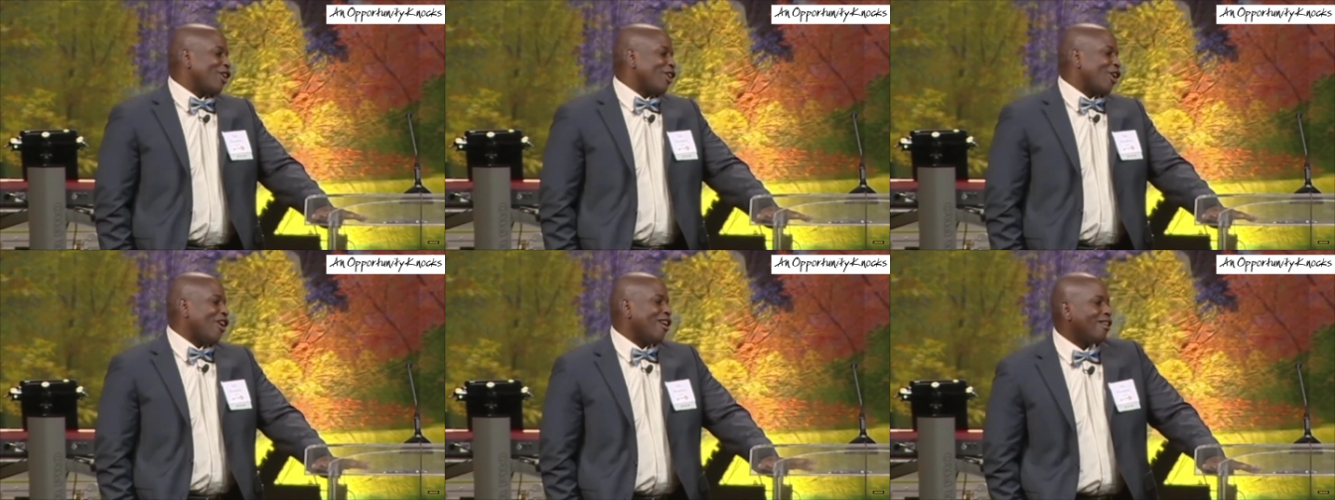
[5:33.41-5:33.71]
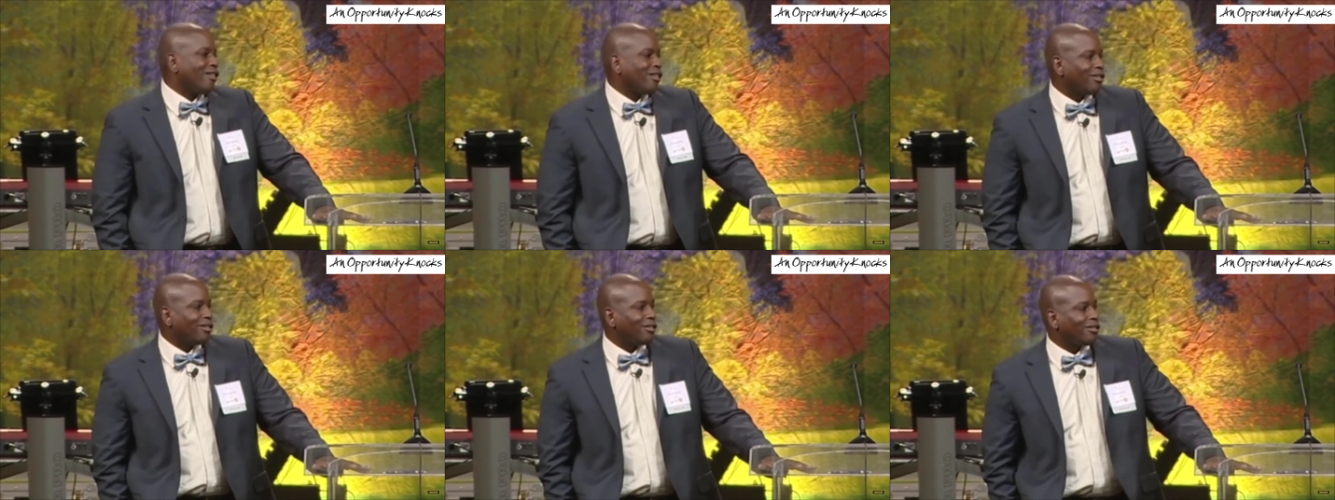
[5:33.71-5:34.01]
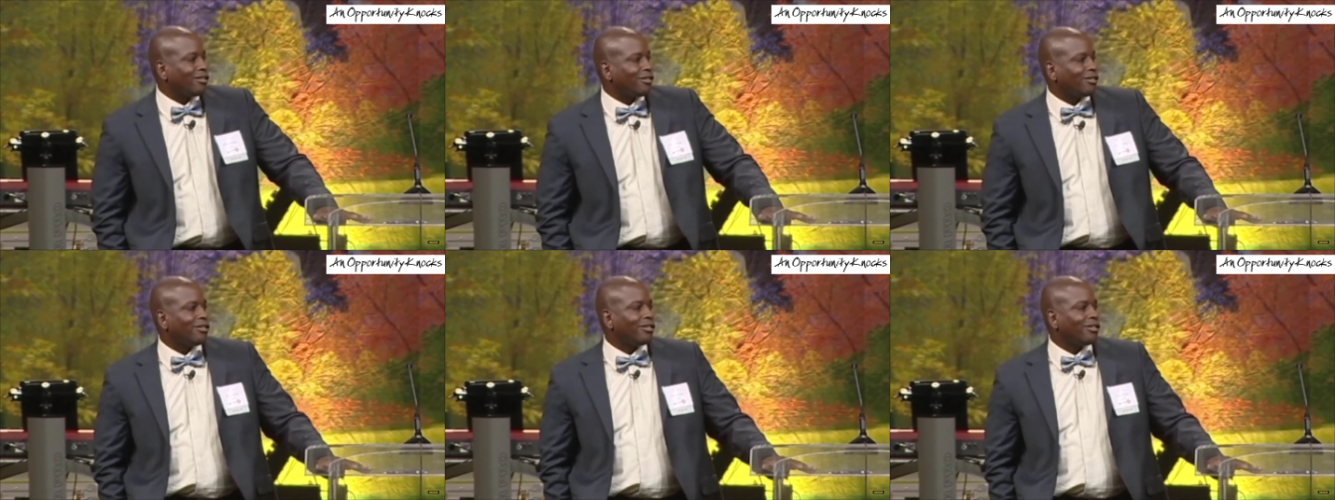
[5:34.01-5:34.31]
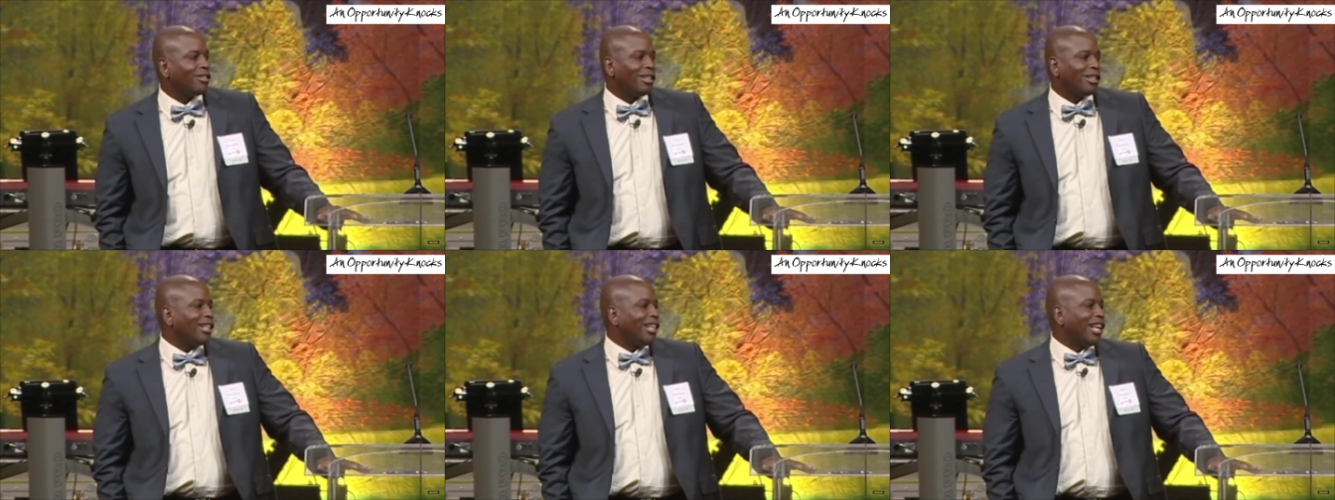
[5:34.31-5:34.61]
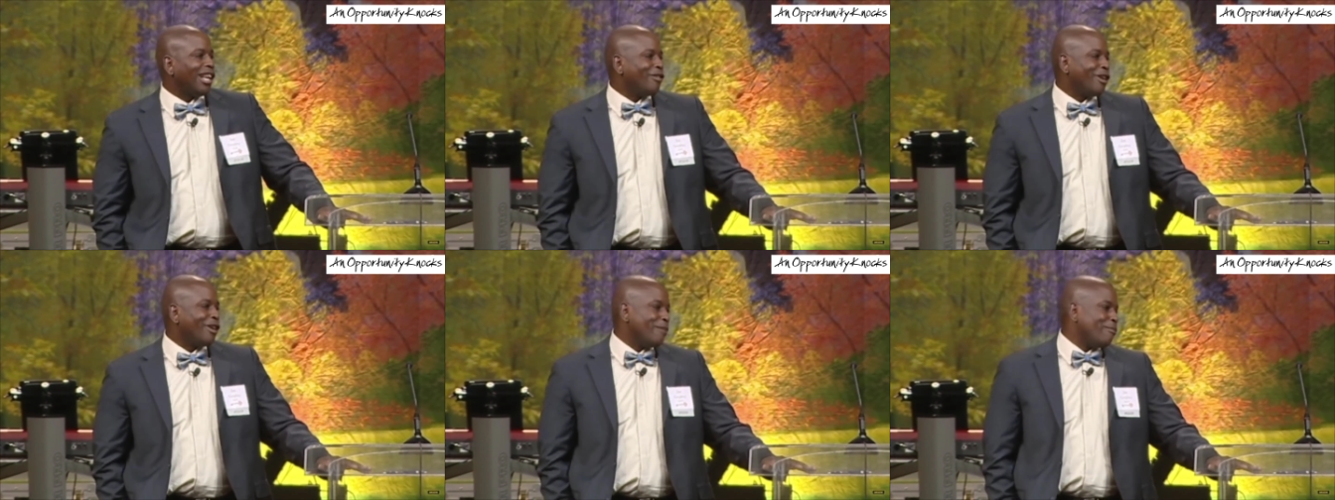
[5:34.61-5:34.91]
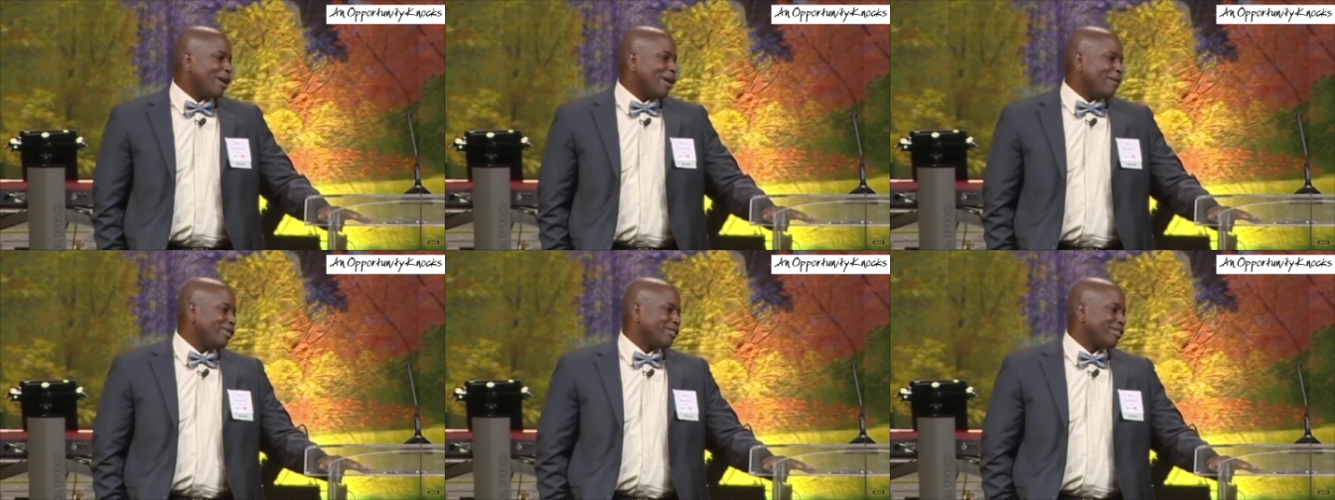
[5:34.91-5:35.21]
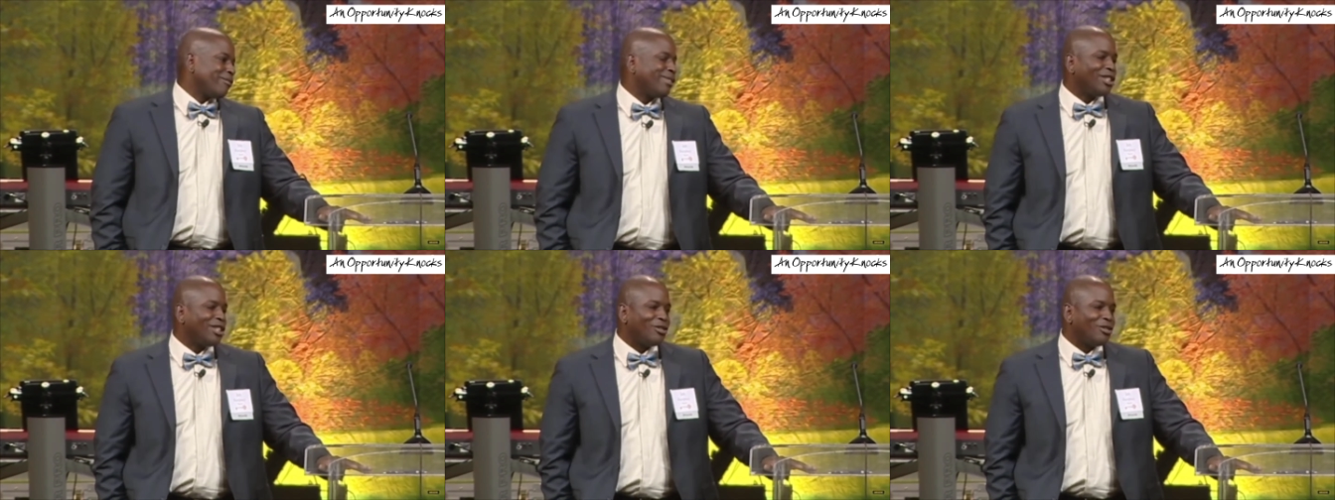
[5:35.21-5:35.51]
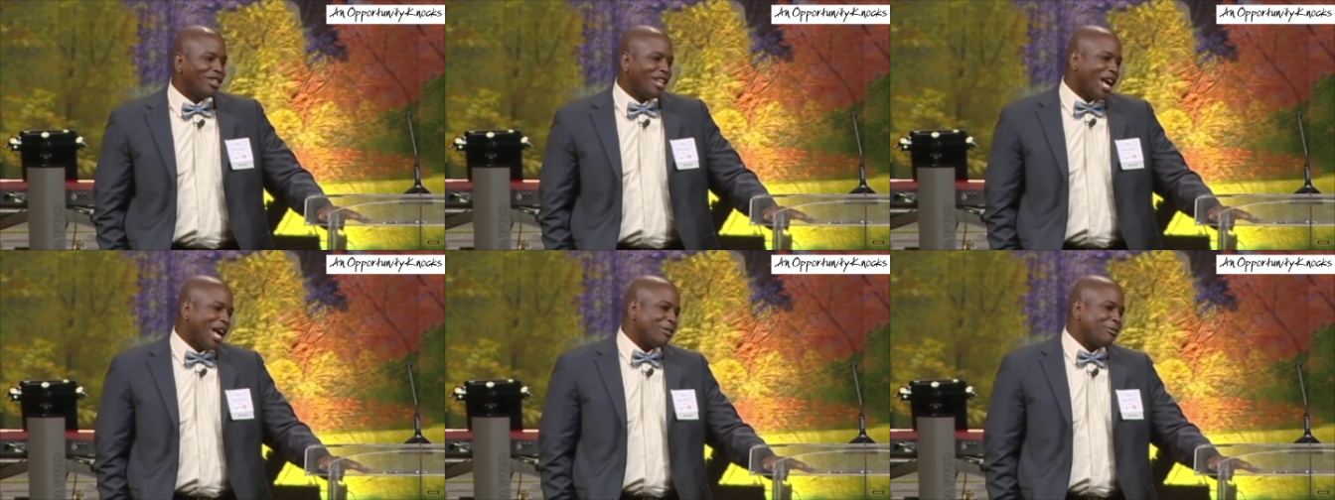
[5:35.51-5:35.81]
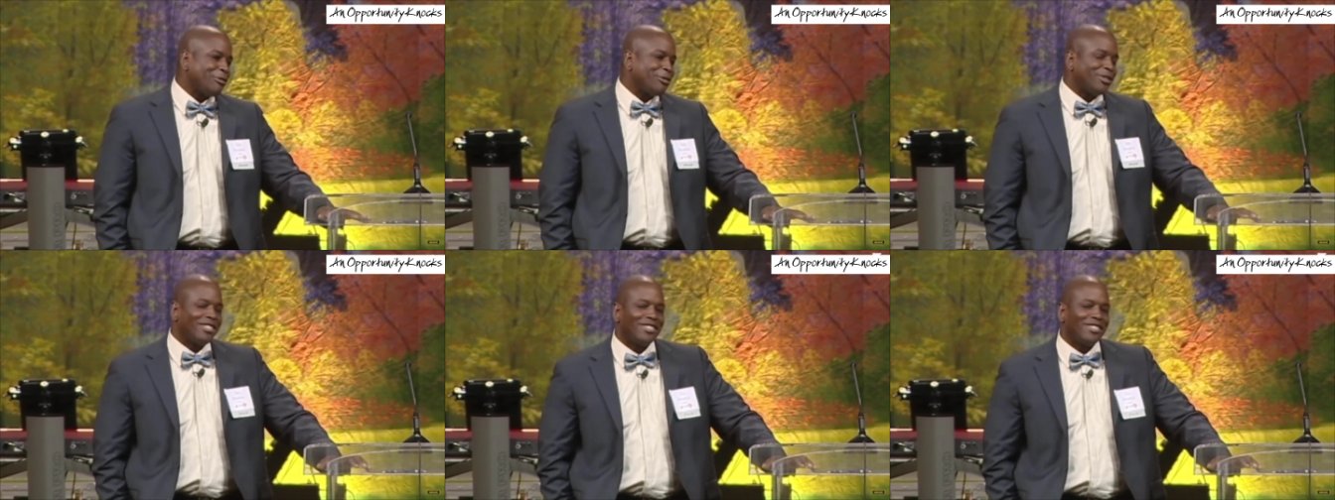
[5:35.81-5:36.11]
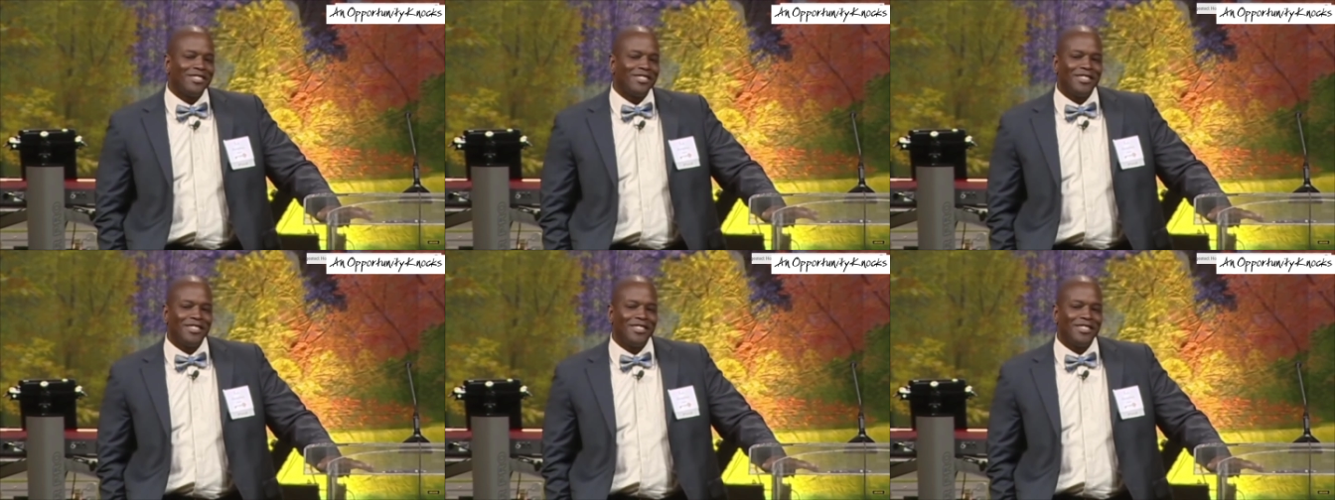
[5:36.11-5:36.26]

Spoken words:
car. Not like grandmama, so get you a nice one.